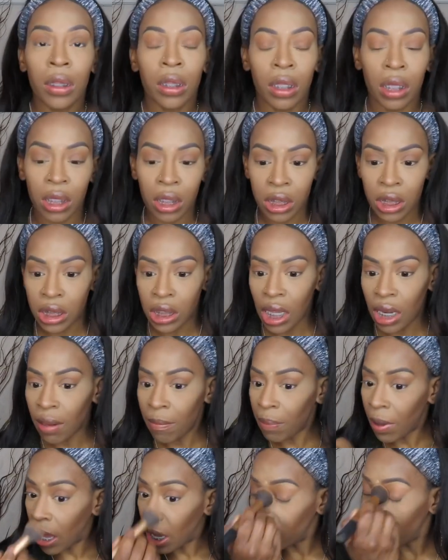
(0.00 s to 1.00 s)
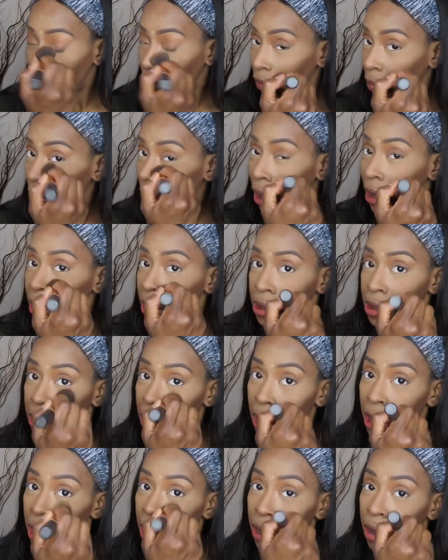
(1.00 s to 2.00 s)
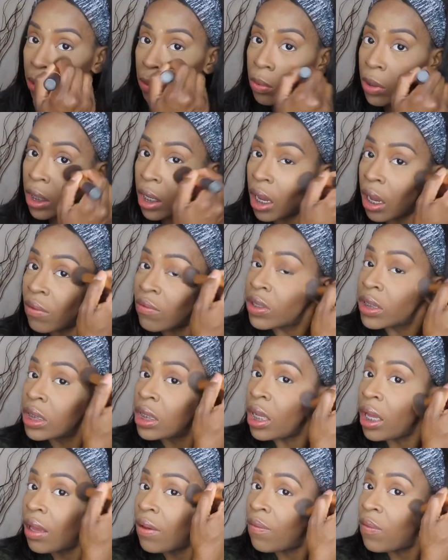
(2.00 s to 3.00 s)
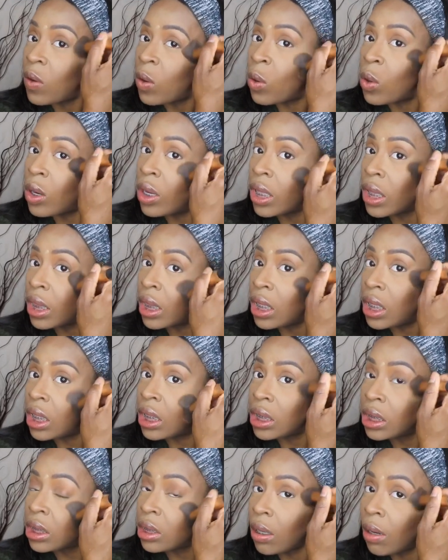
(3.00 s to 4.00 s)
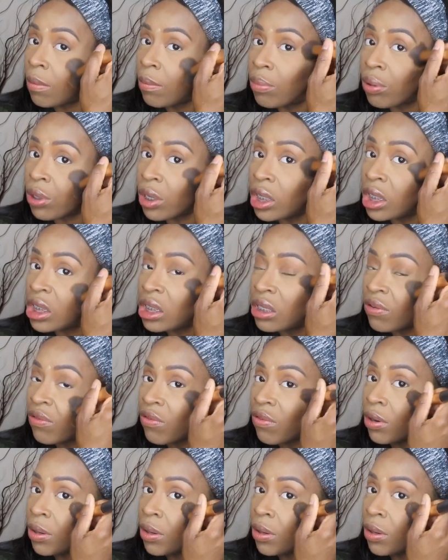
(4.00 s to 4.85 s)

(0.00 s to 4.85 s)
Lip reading: the setting powder from my concealer, whatever's left on this brush